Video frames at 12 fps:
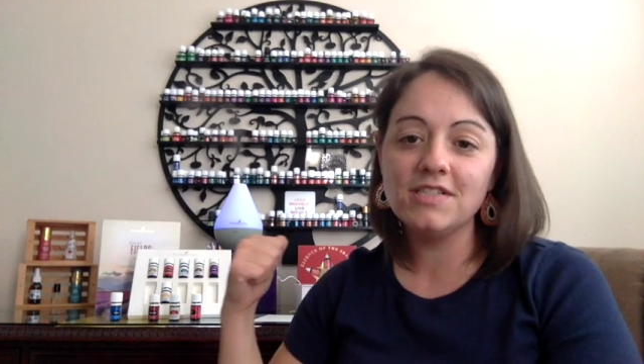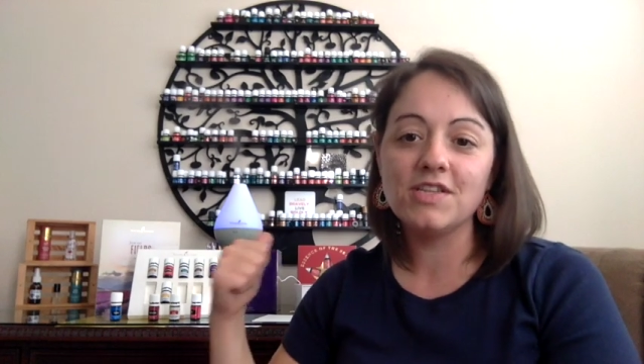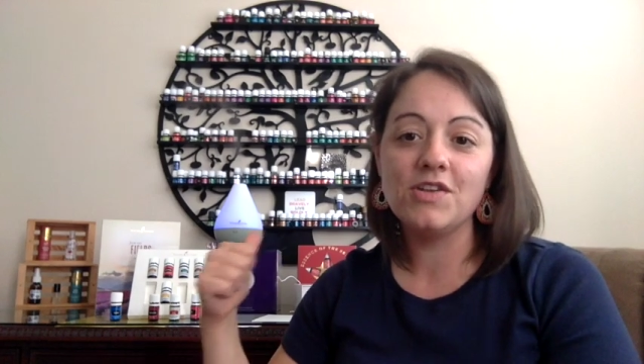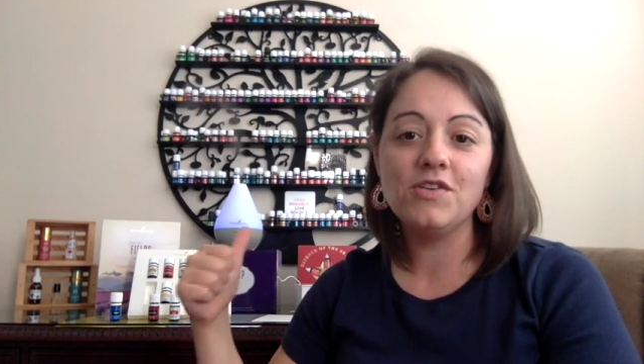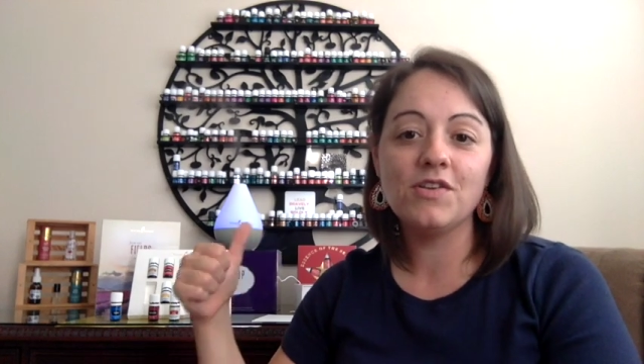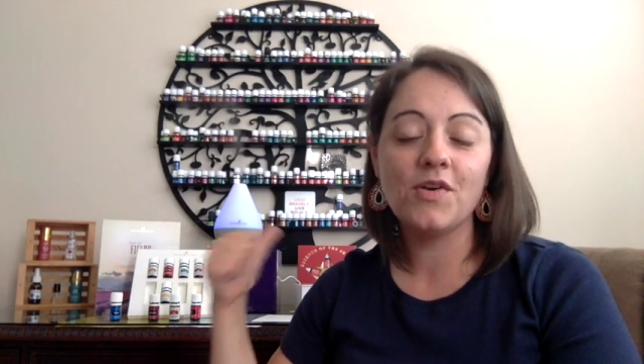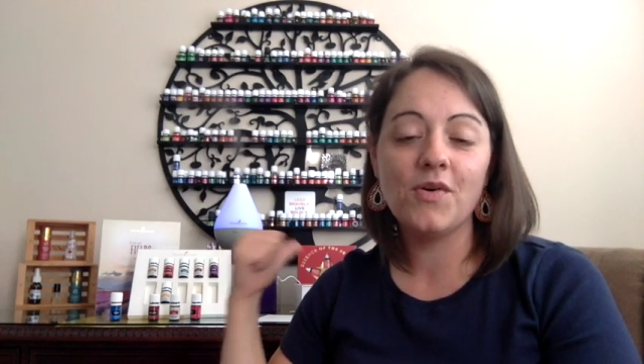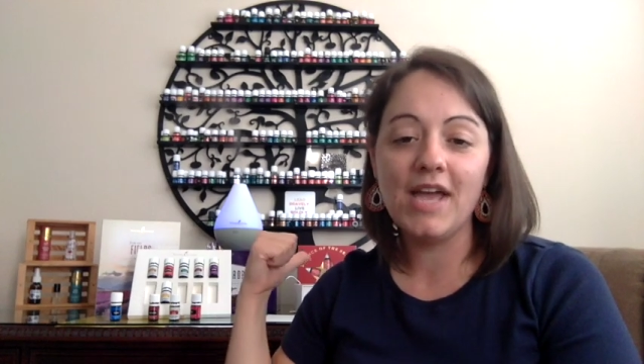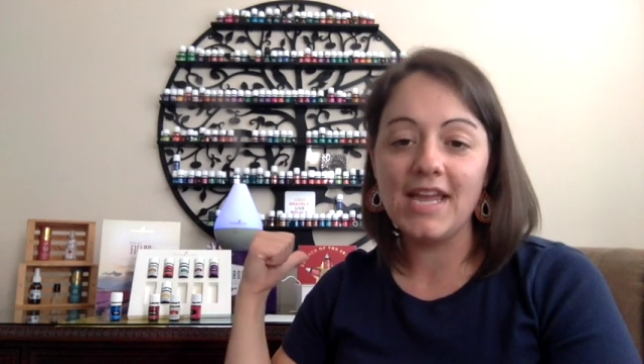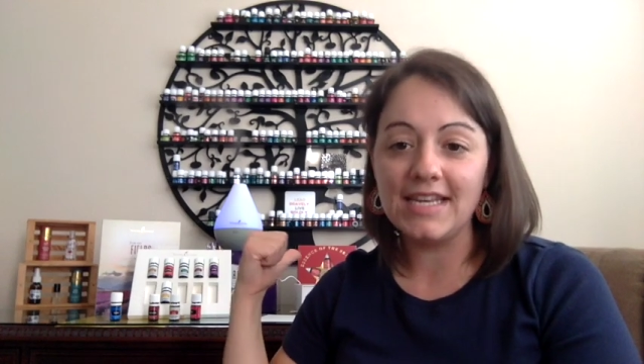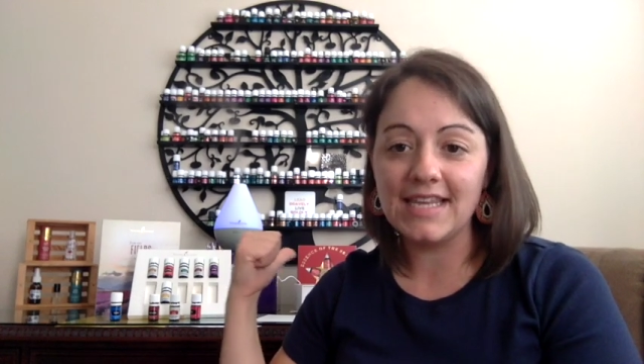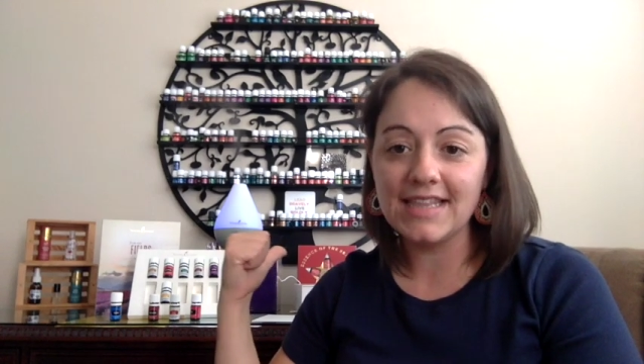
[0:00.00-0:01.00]
So you can go
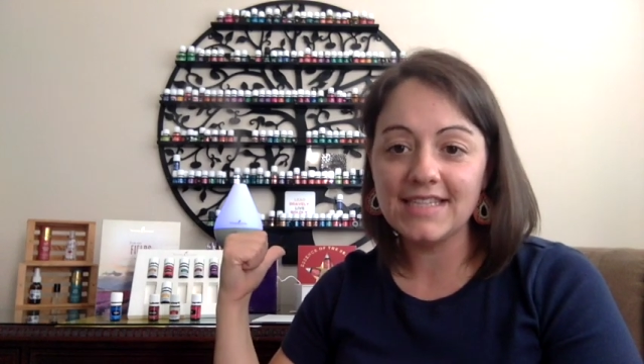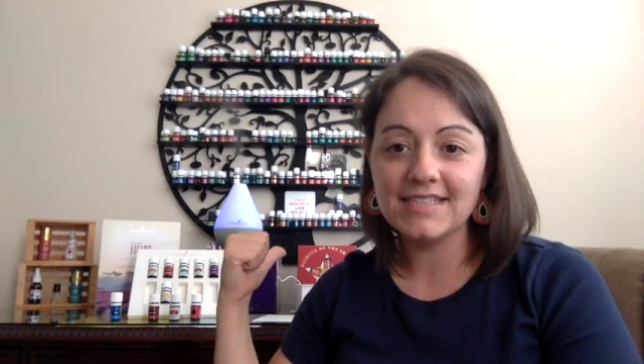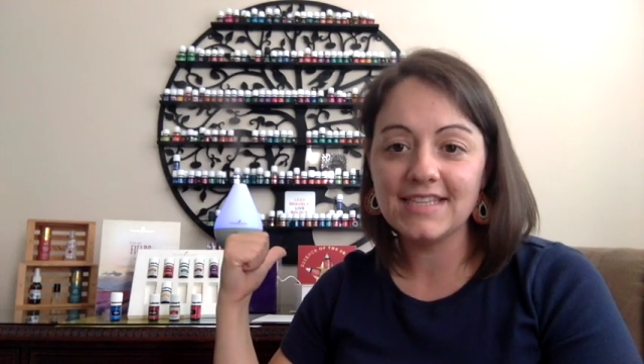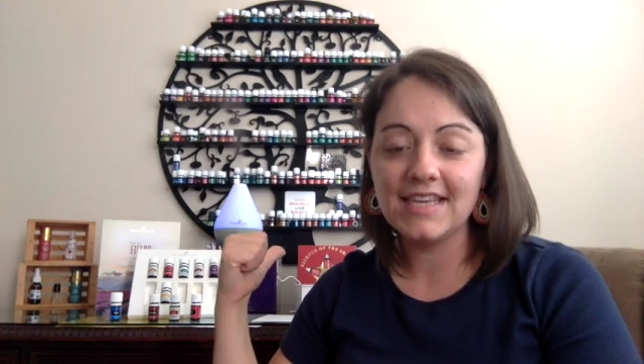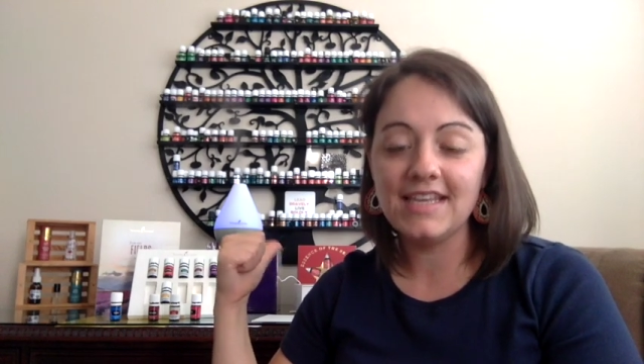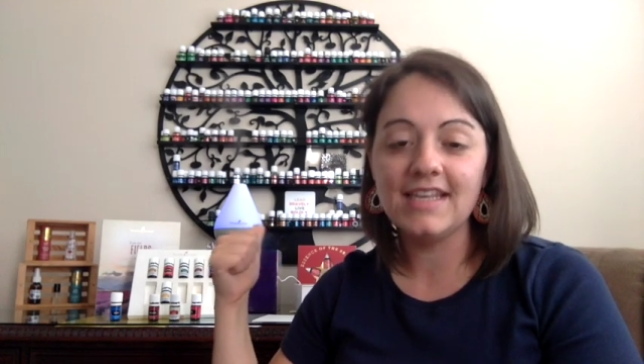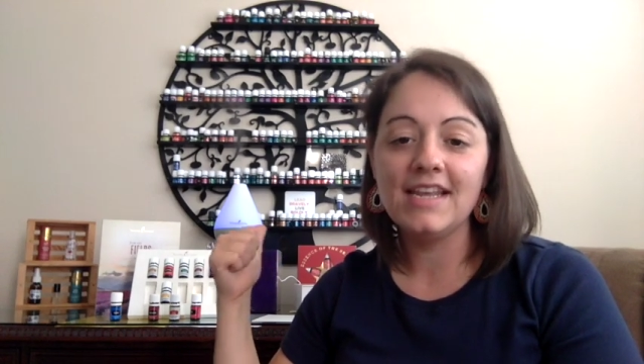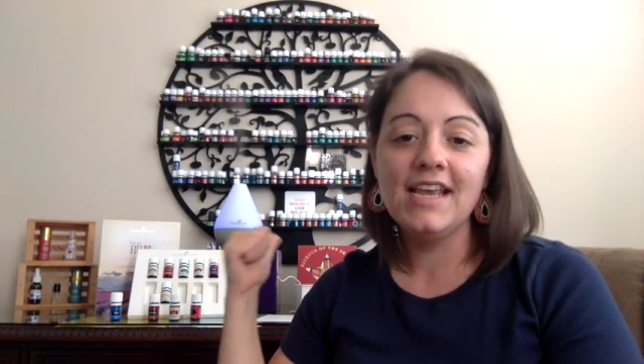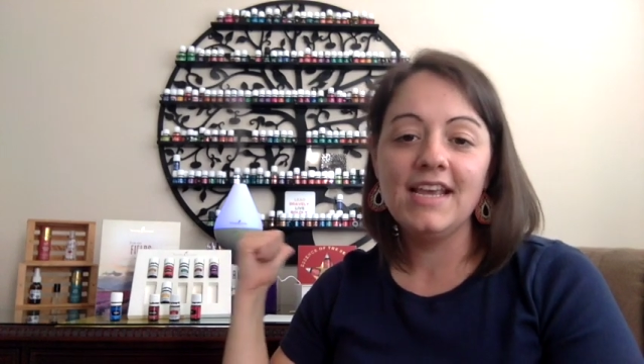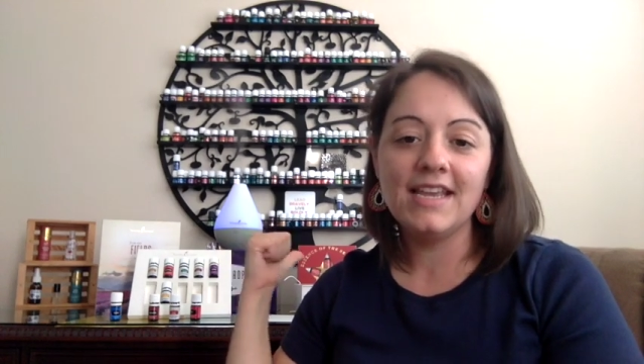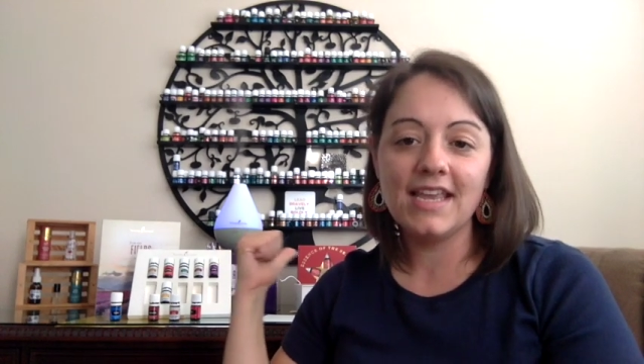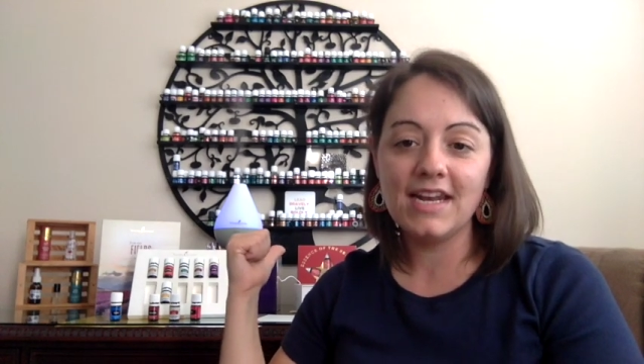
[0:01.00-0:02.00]
ahead and get this kit,
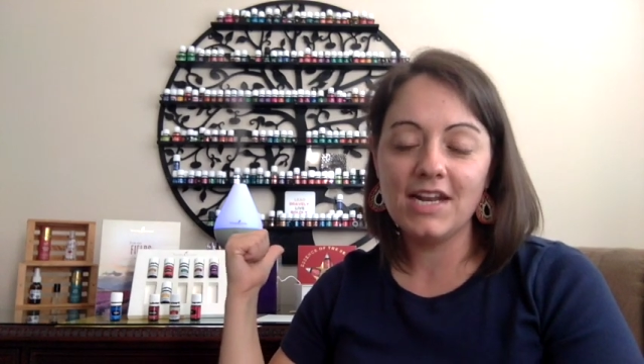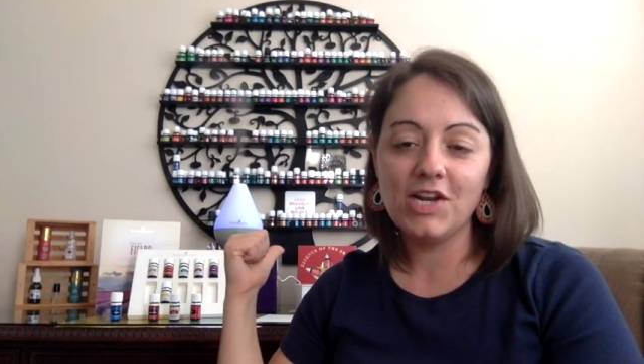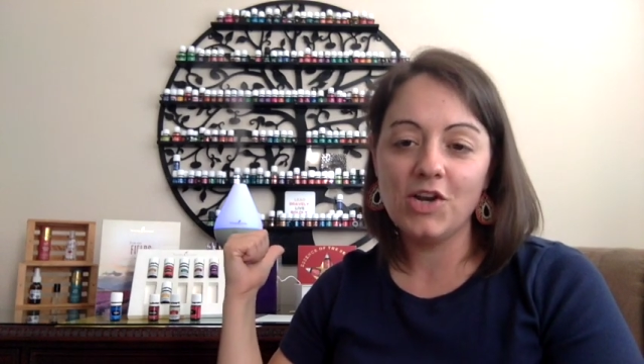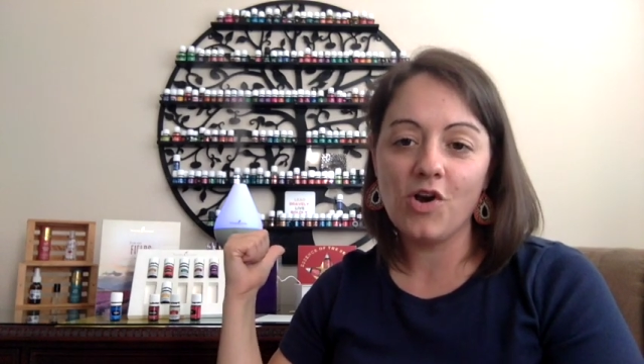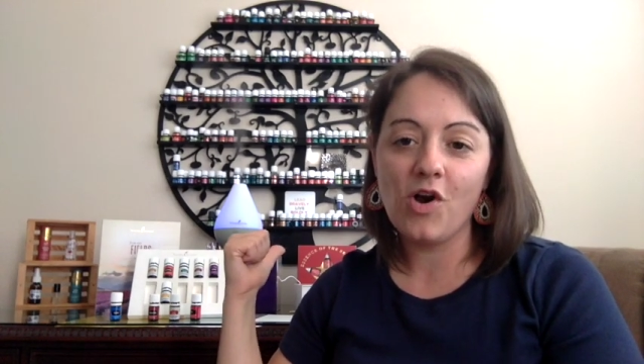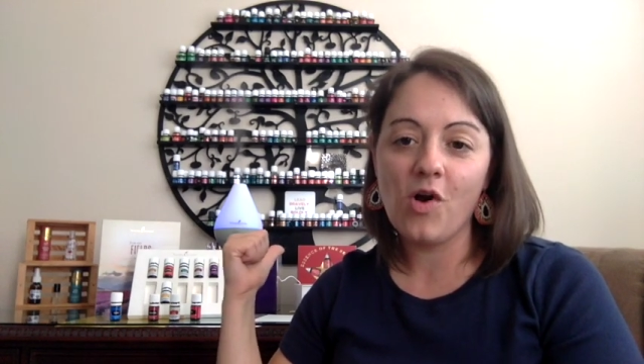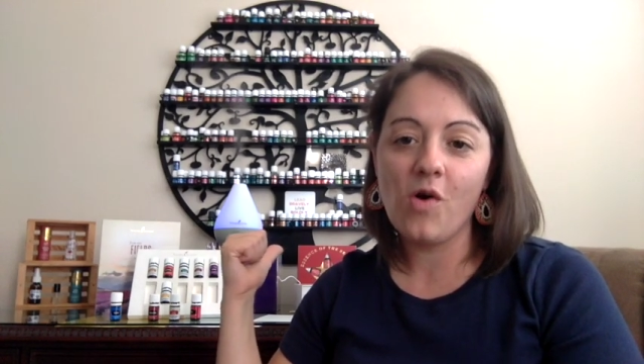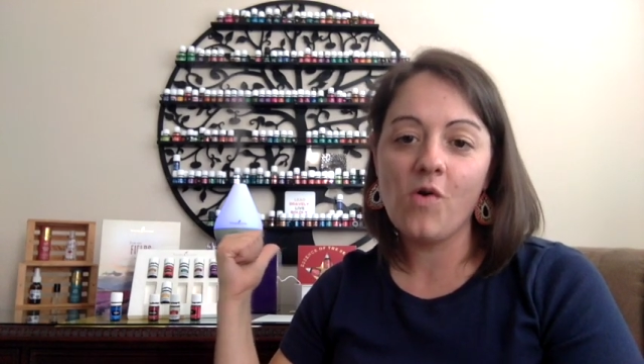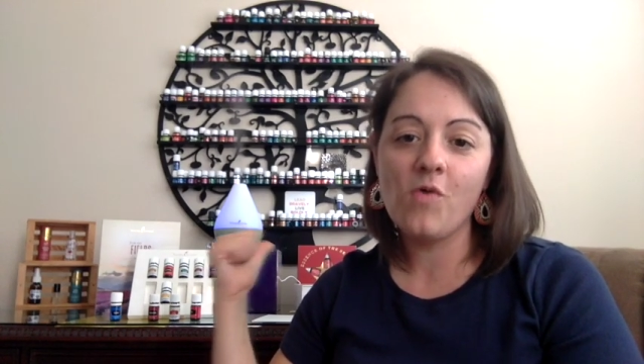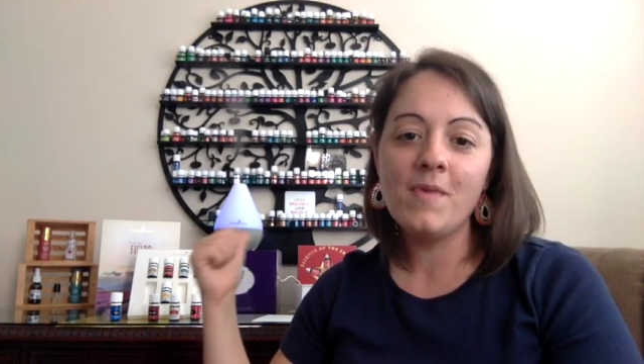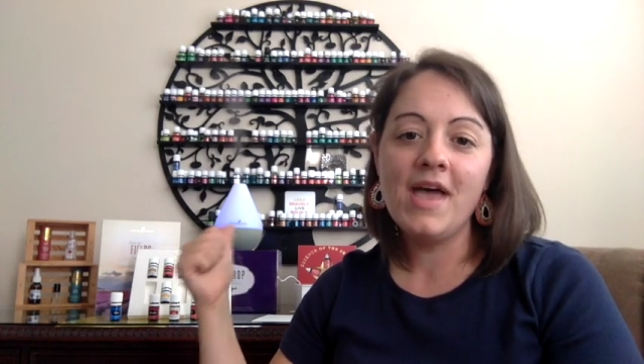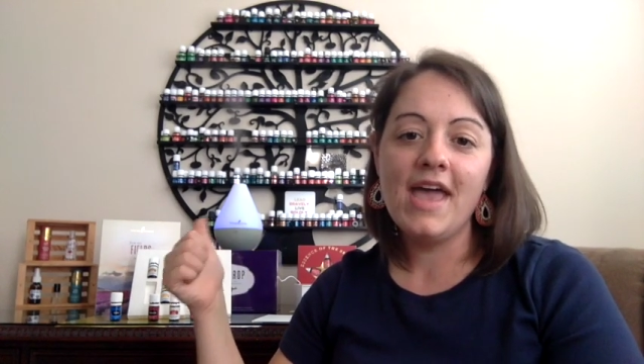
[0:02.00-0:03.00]
get it in your
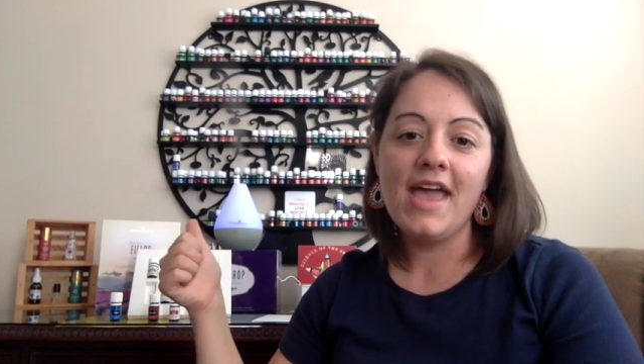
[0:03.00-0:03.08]
home,